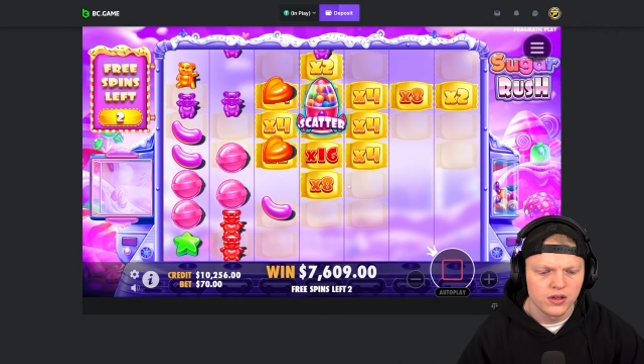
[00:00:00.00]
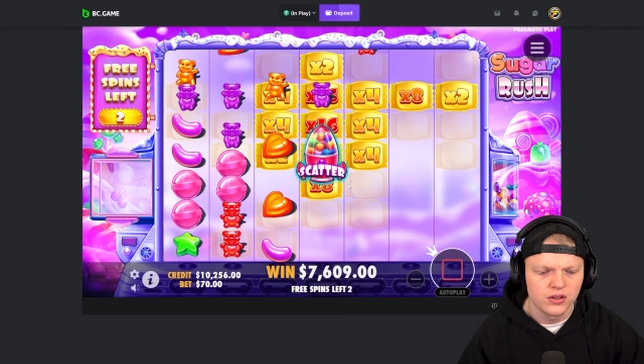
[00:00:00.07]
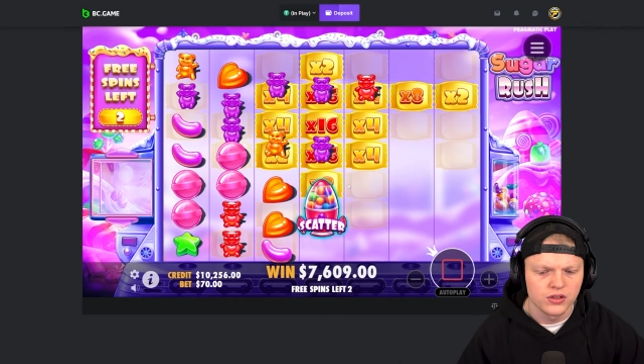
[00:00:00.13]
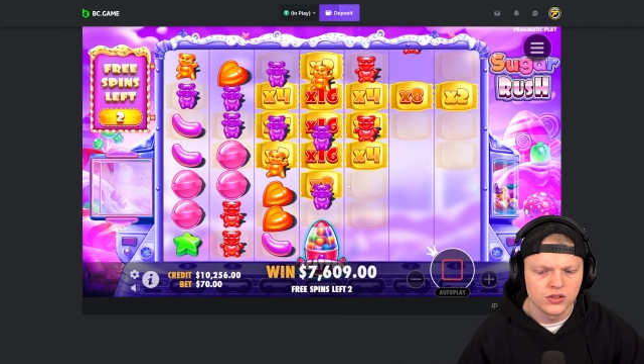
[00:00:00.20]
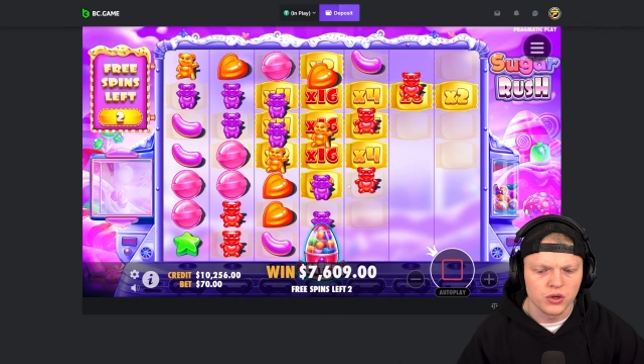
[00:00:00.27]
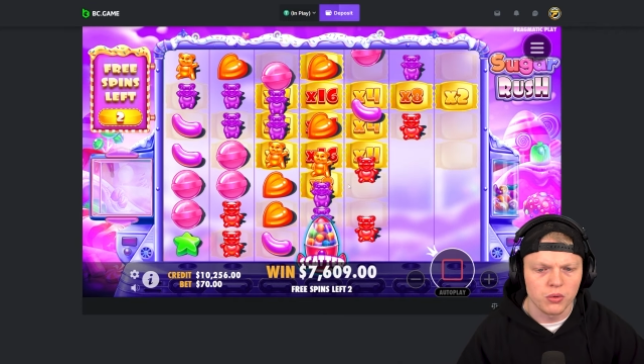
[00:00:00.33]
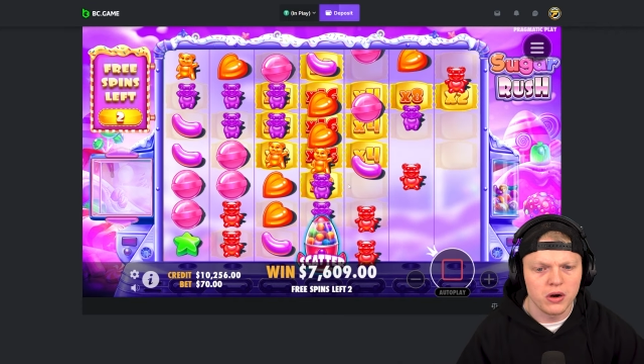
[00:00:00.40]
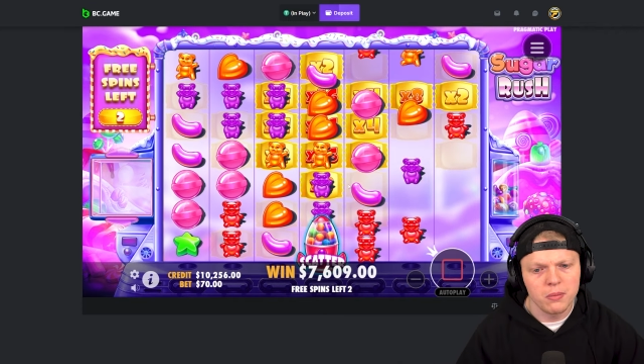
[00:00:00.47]

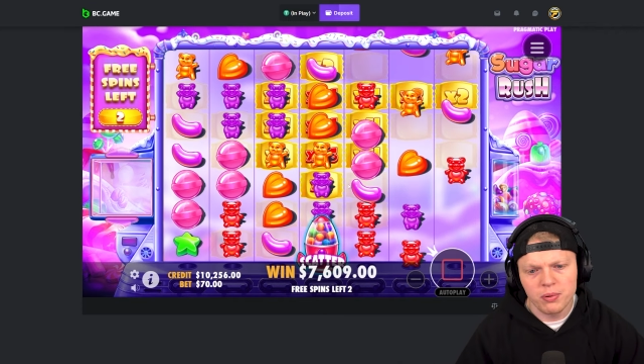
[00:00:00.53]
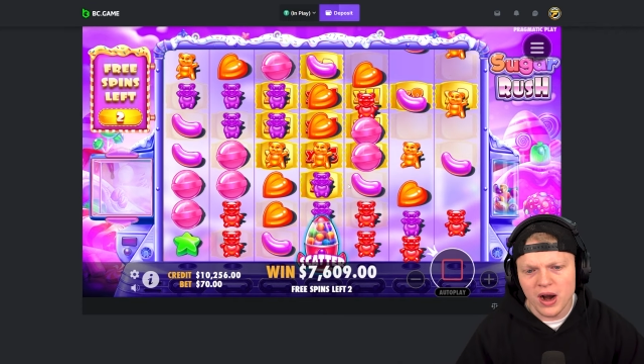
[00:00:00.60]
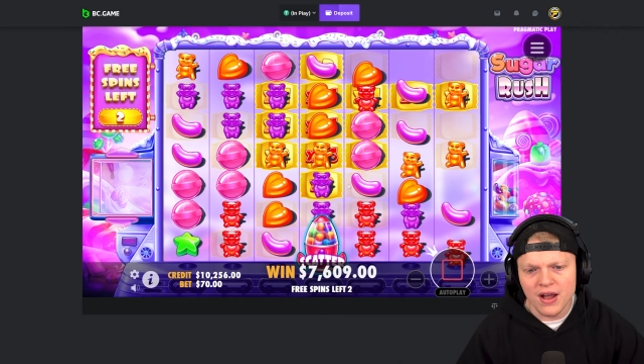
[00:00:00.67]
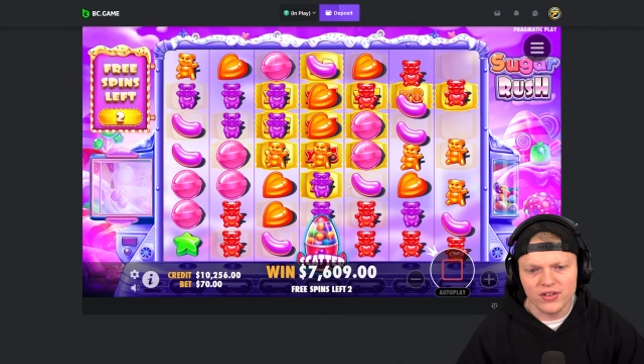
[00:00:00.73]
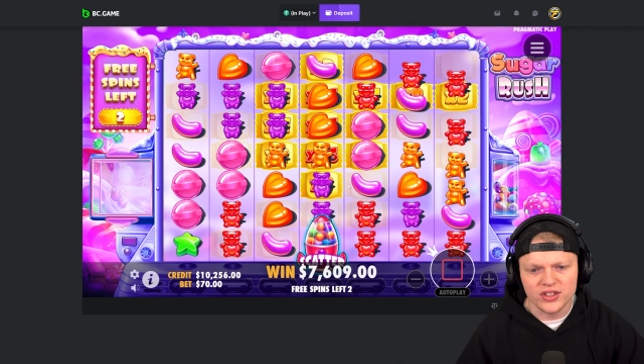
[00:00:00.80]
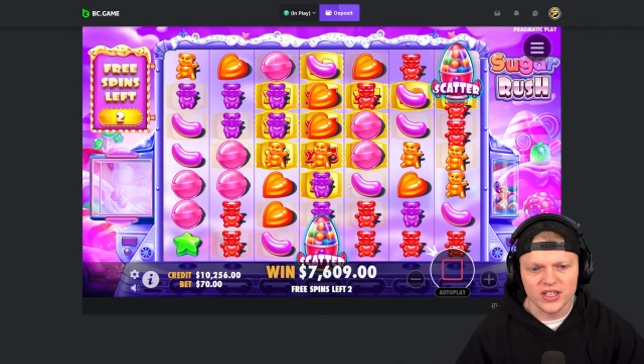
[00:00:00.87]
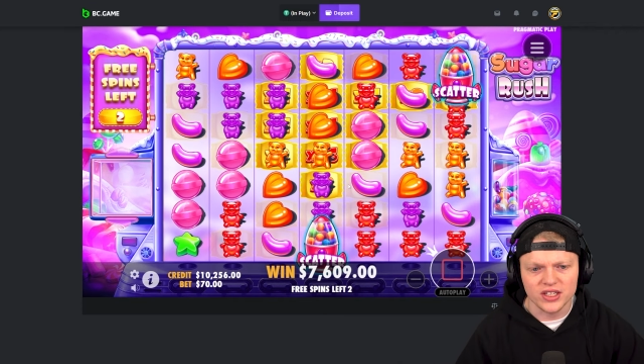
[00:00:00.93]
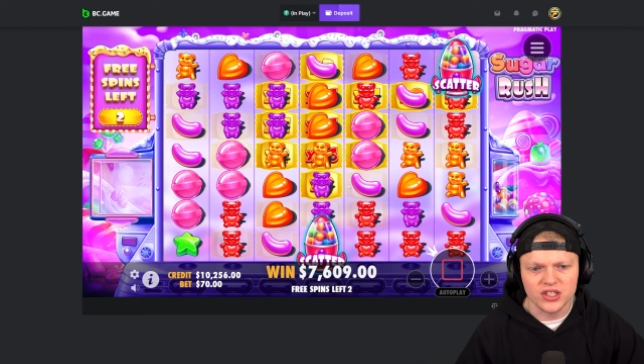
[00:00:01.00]
So we're in
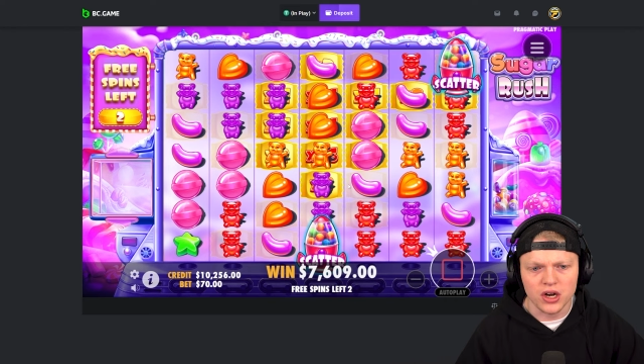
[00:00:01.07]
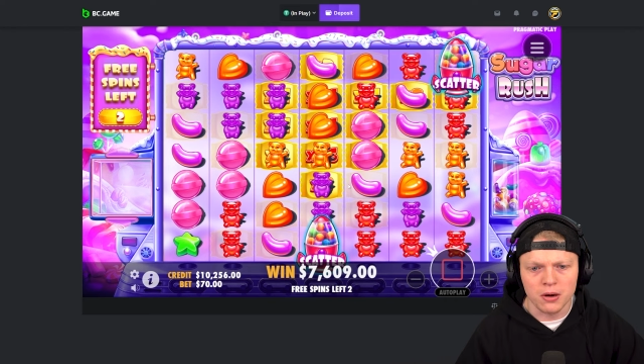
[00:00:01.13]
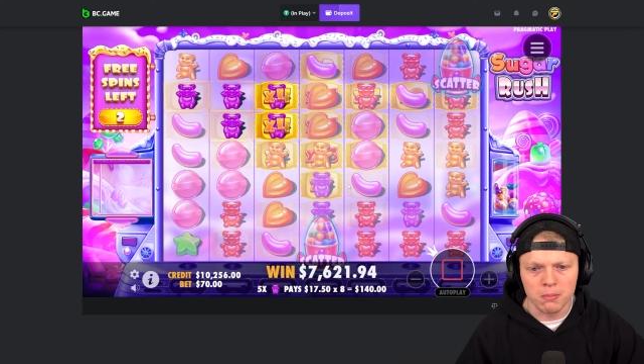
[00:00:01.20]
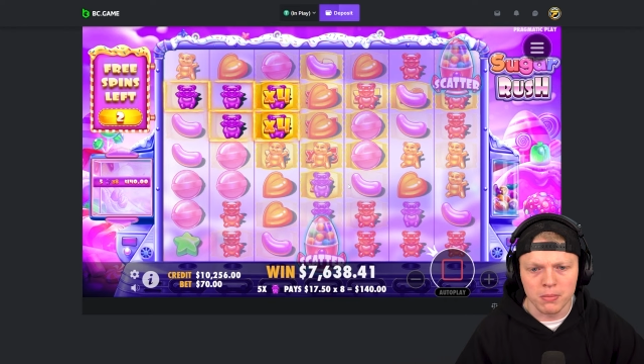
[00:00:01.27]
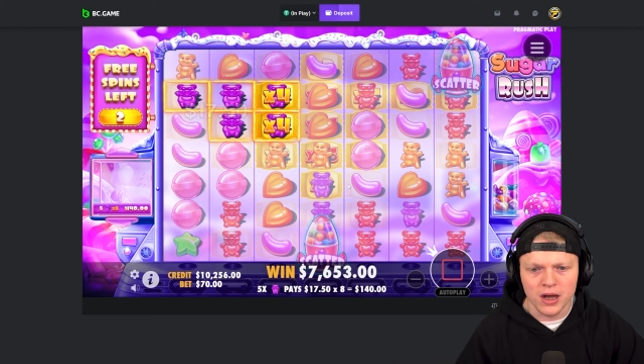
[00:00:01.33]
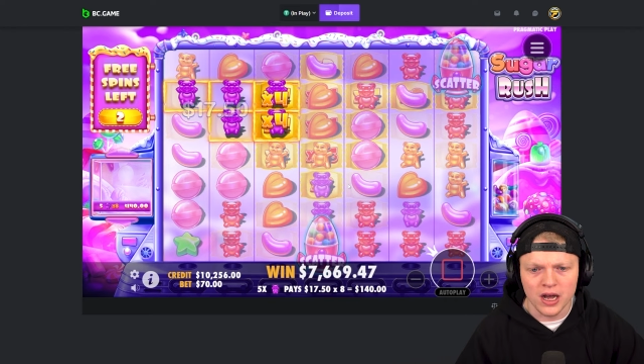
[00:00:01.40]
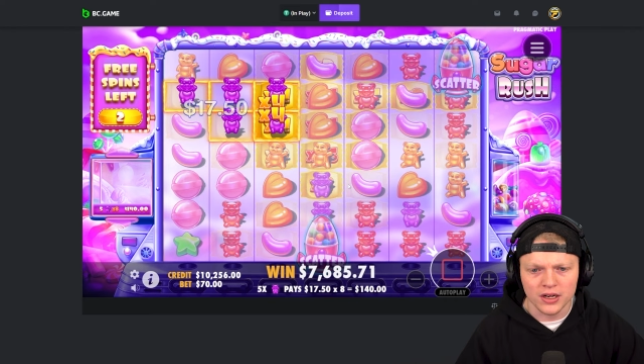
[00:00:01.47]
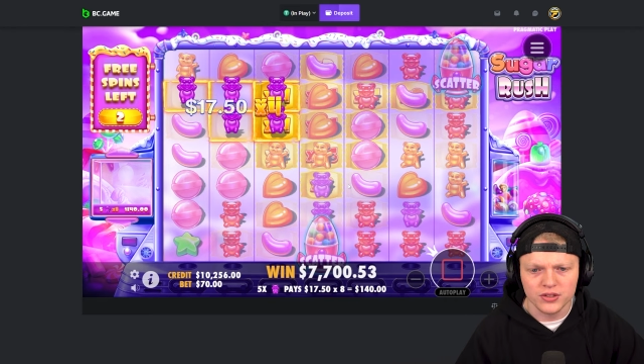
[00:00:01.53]
profit
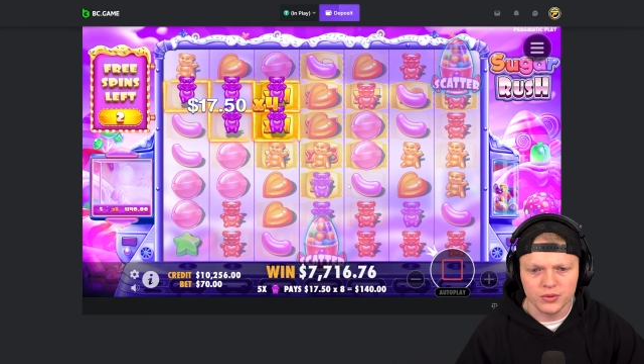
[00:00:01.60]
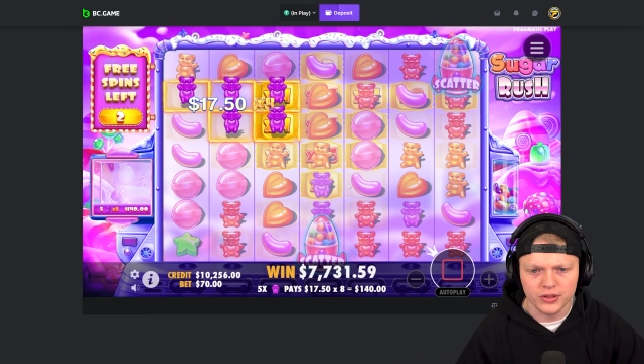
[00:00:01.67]
$600,